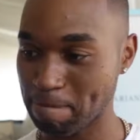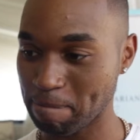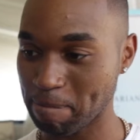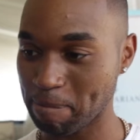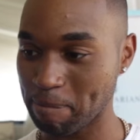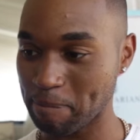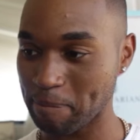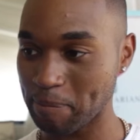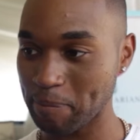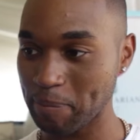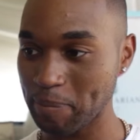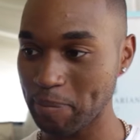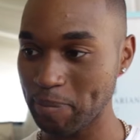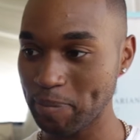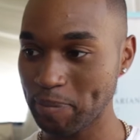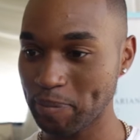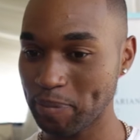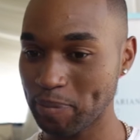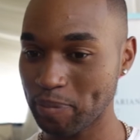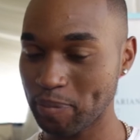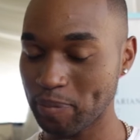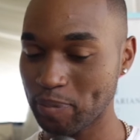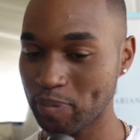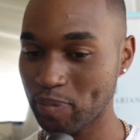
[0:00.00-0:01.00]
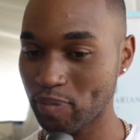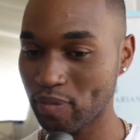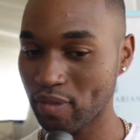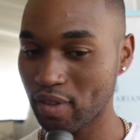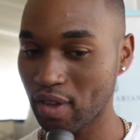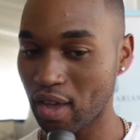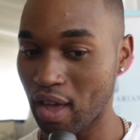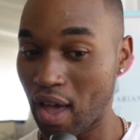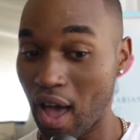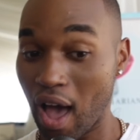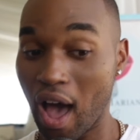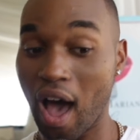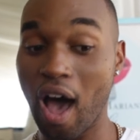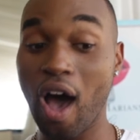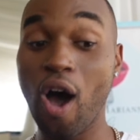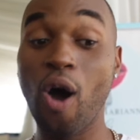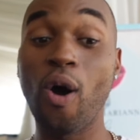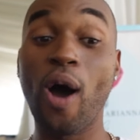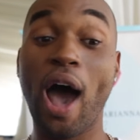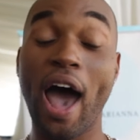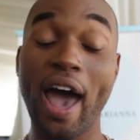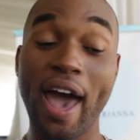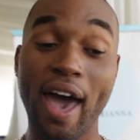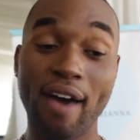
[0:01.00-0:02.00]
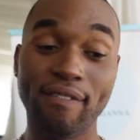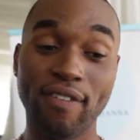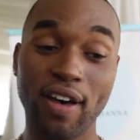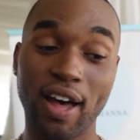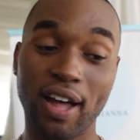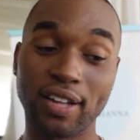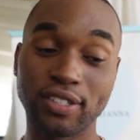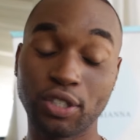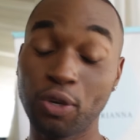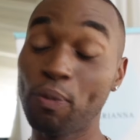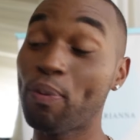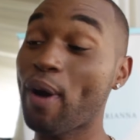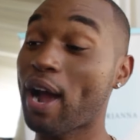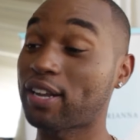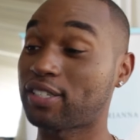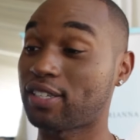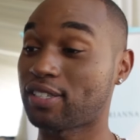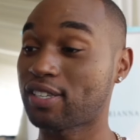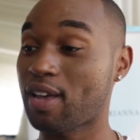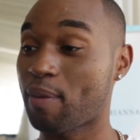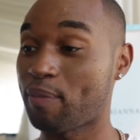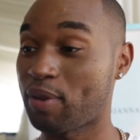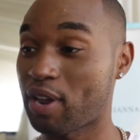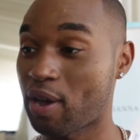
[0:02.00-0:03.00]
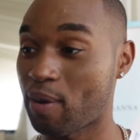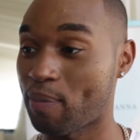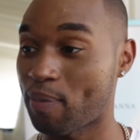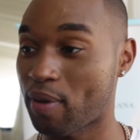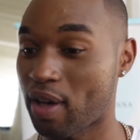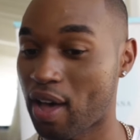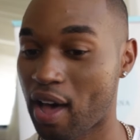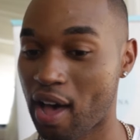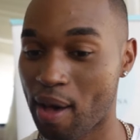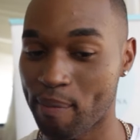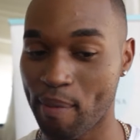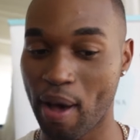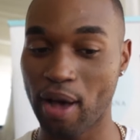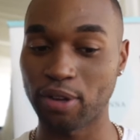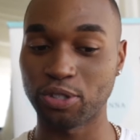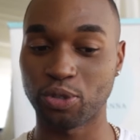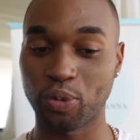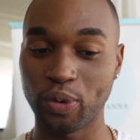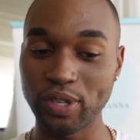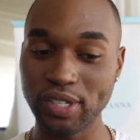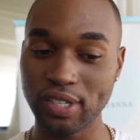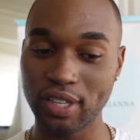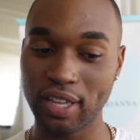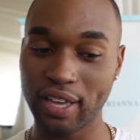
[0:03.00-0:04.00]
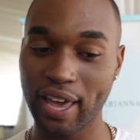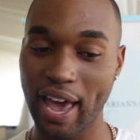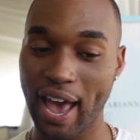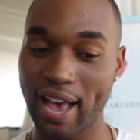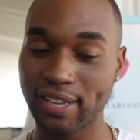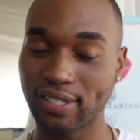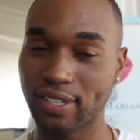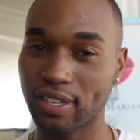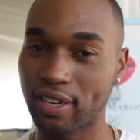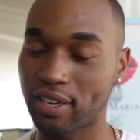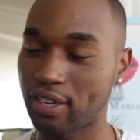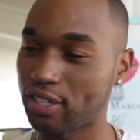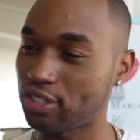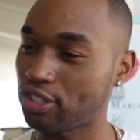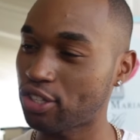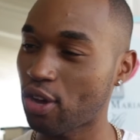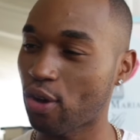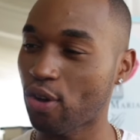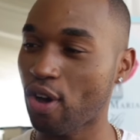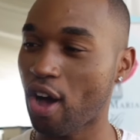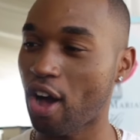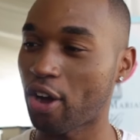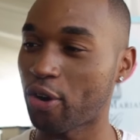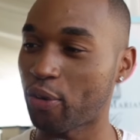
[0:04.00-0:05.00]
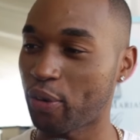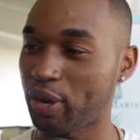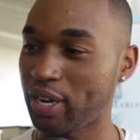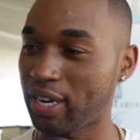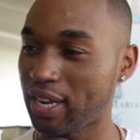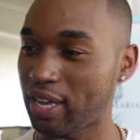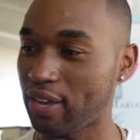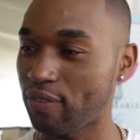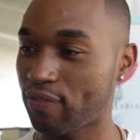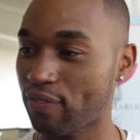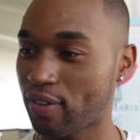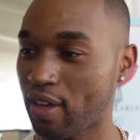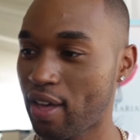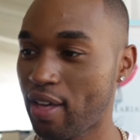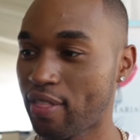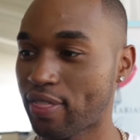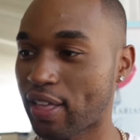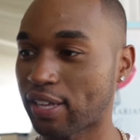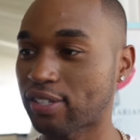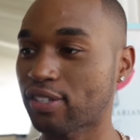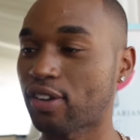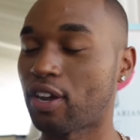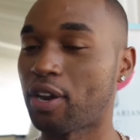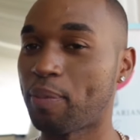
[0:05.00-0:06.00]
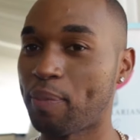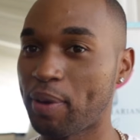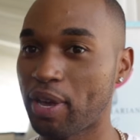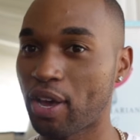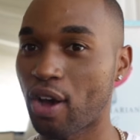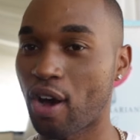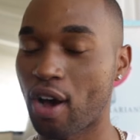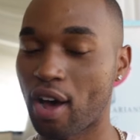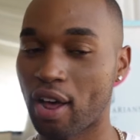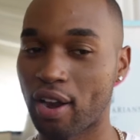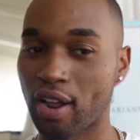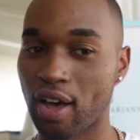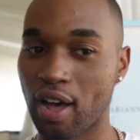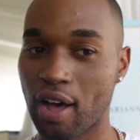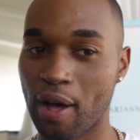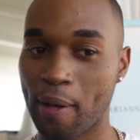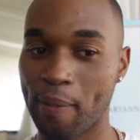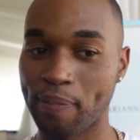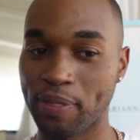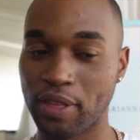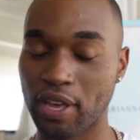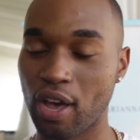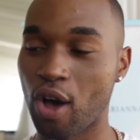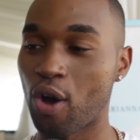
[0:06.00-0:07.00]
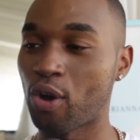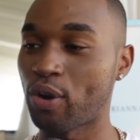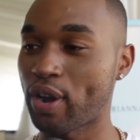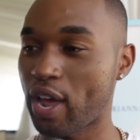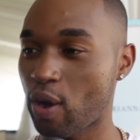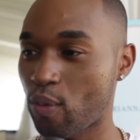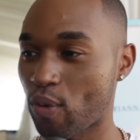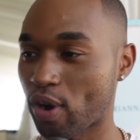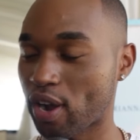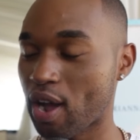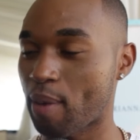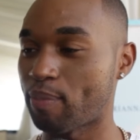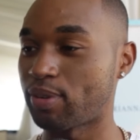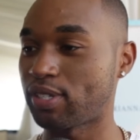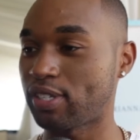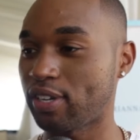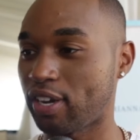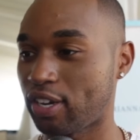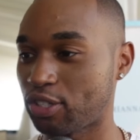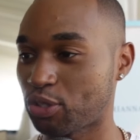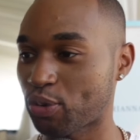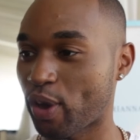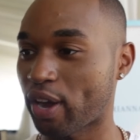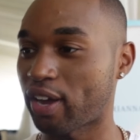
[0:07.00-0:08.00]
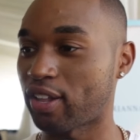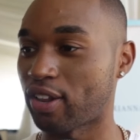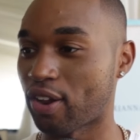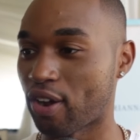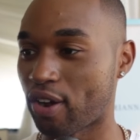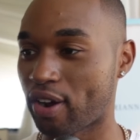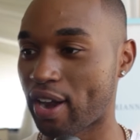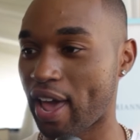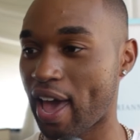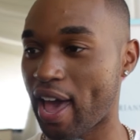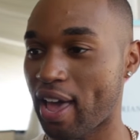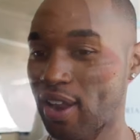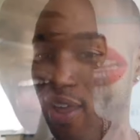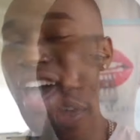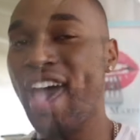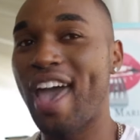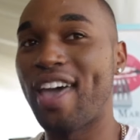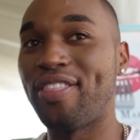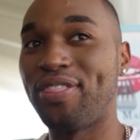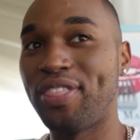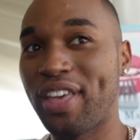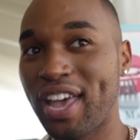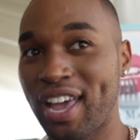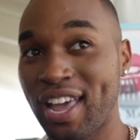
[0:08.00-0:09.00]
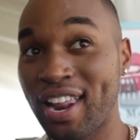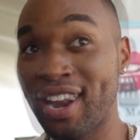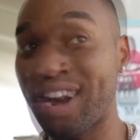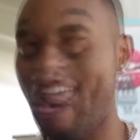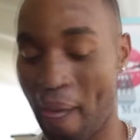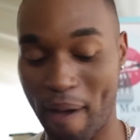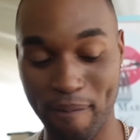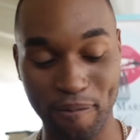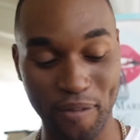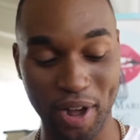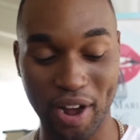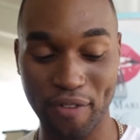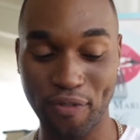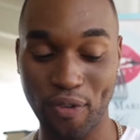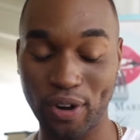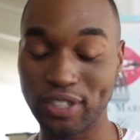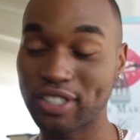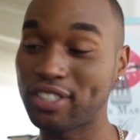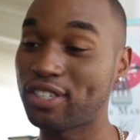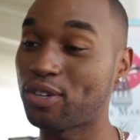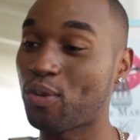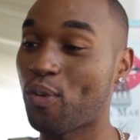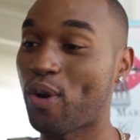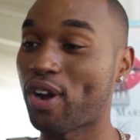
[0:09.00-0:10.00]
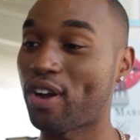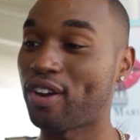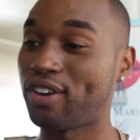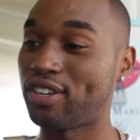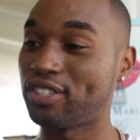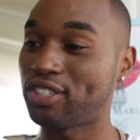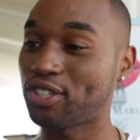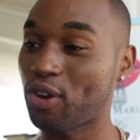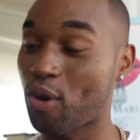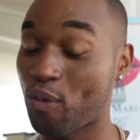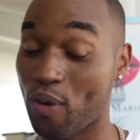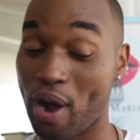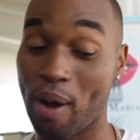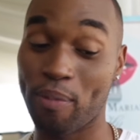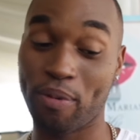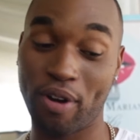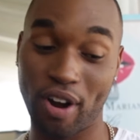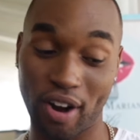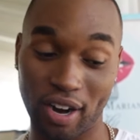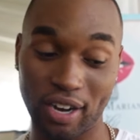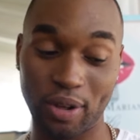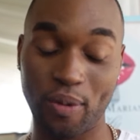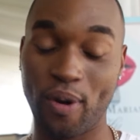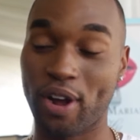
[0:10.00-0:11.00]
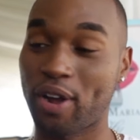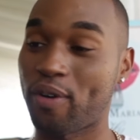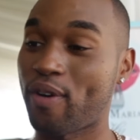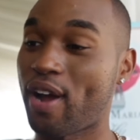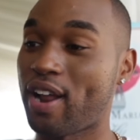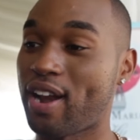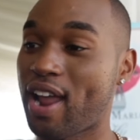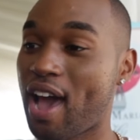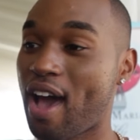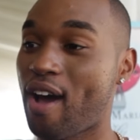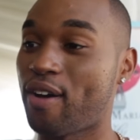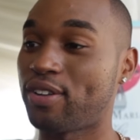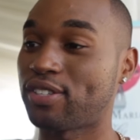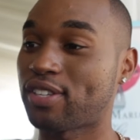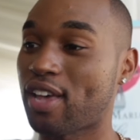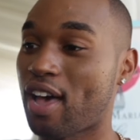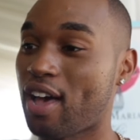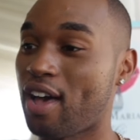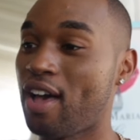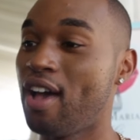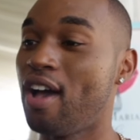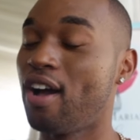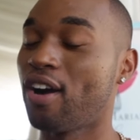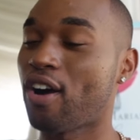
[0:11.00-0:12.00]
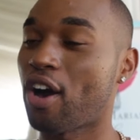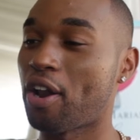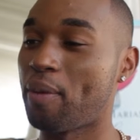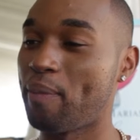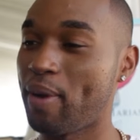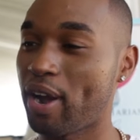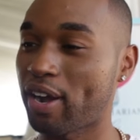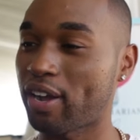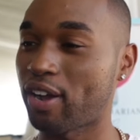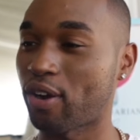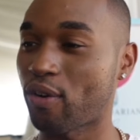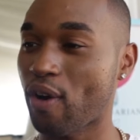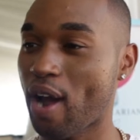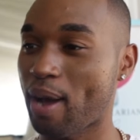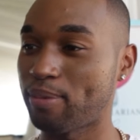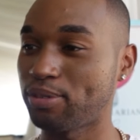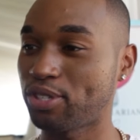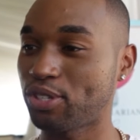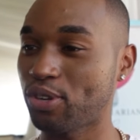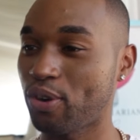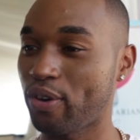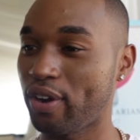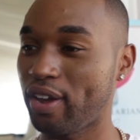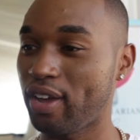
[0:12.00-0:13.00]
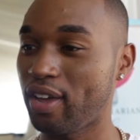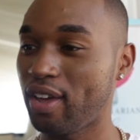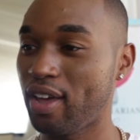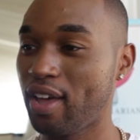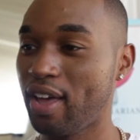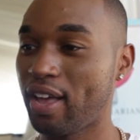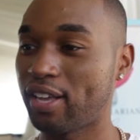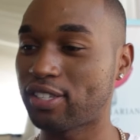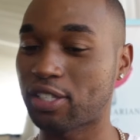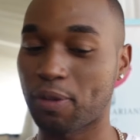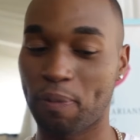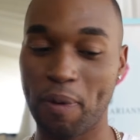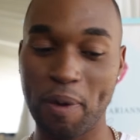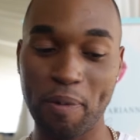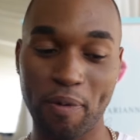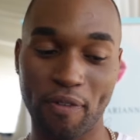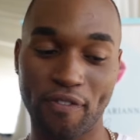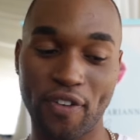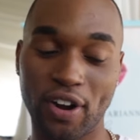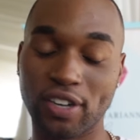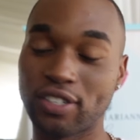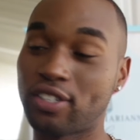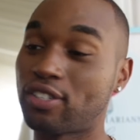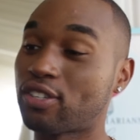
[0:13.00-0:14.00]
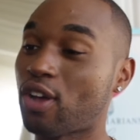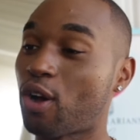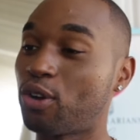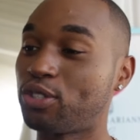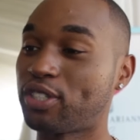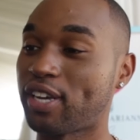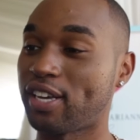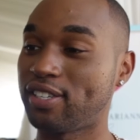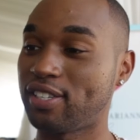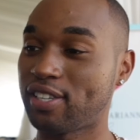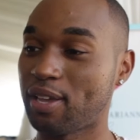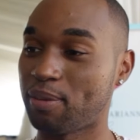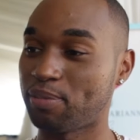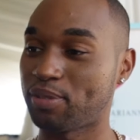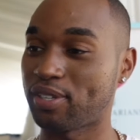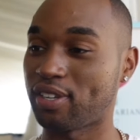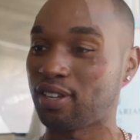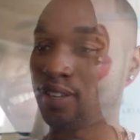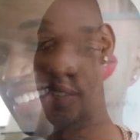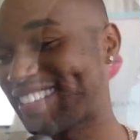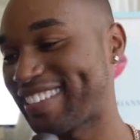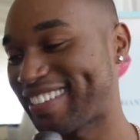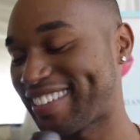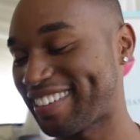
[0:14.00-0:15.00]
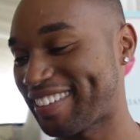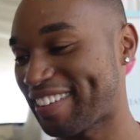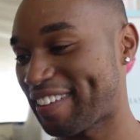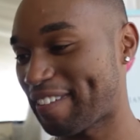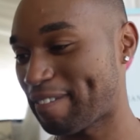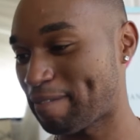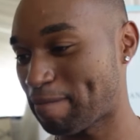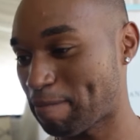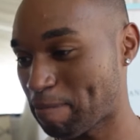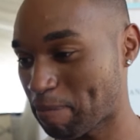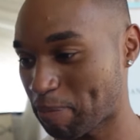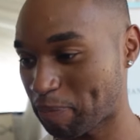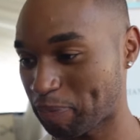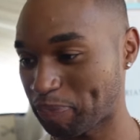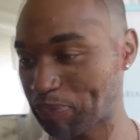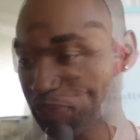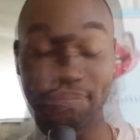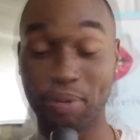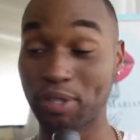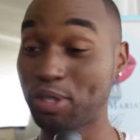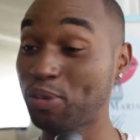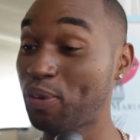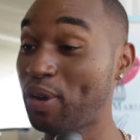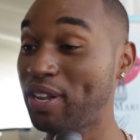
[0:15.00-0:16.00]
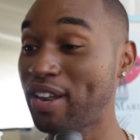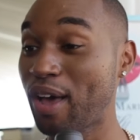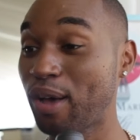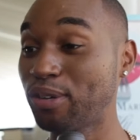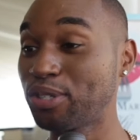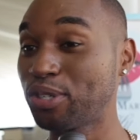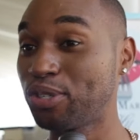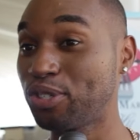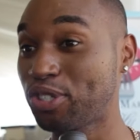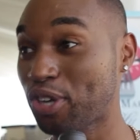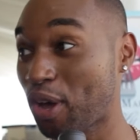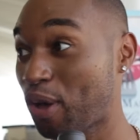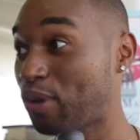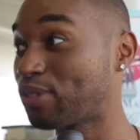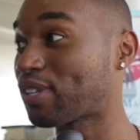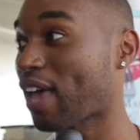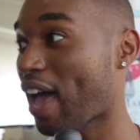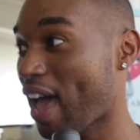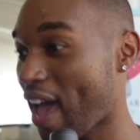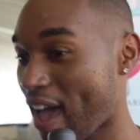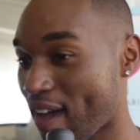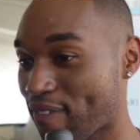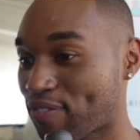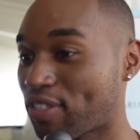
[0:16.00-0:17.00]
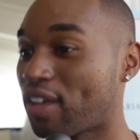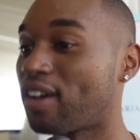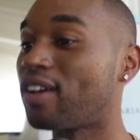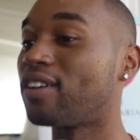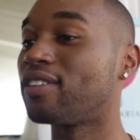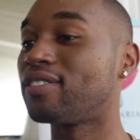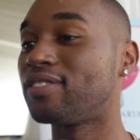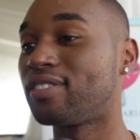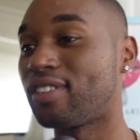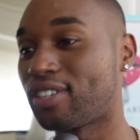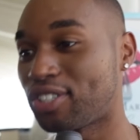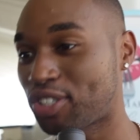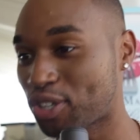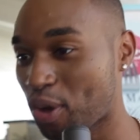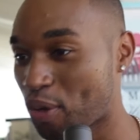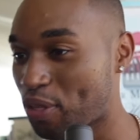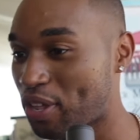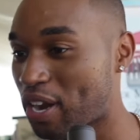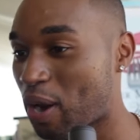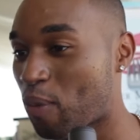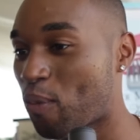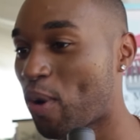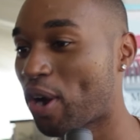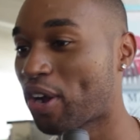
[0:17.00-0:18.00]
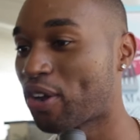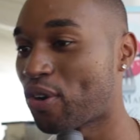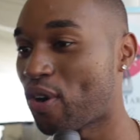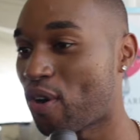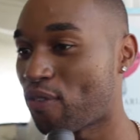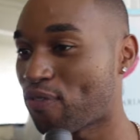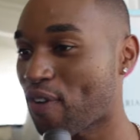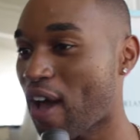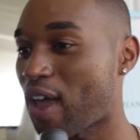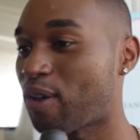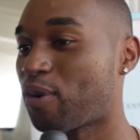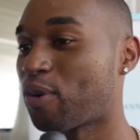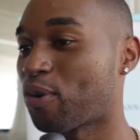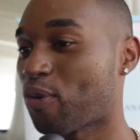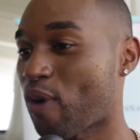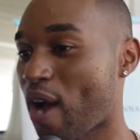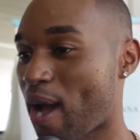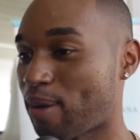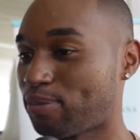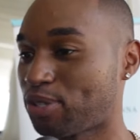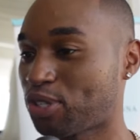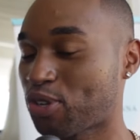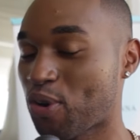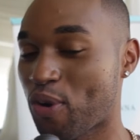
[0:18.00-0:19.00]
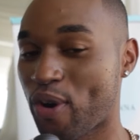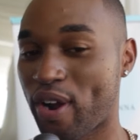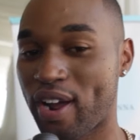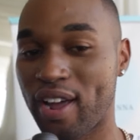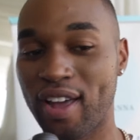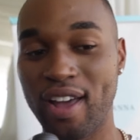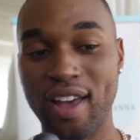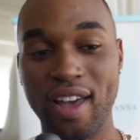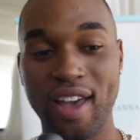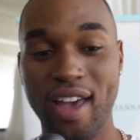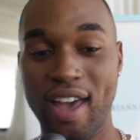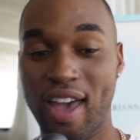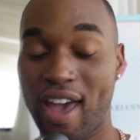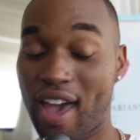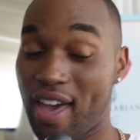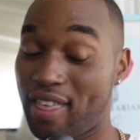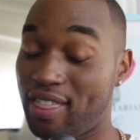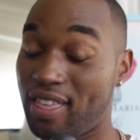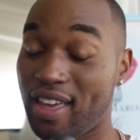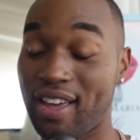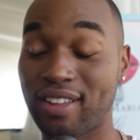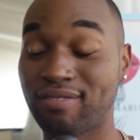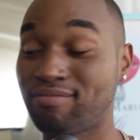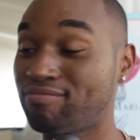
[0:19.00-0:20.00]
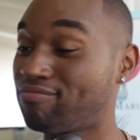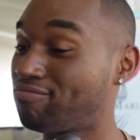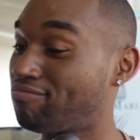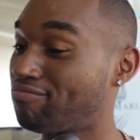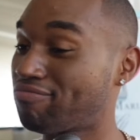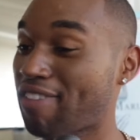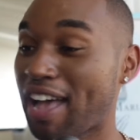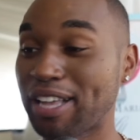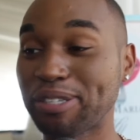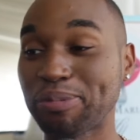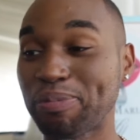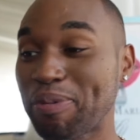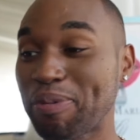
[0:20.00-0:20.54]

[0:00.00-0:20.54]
projects, what you're doing? Oh, I have uh, two projects coming up. Um, I was recently casting in this show called Greenleaf. That's going to be on um, the OWN Network. I'm a series regular on that. And then I'm very fortunate to work on the show where I'm currently working right now. It's uh, called American Crime Story. It's The People versus O.J. Simpson. What's next for you? Between those two shows, I have the, the show that I'm working on, Following Crime Story. And then that's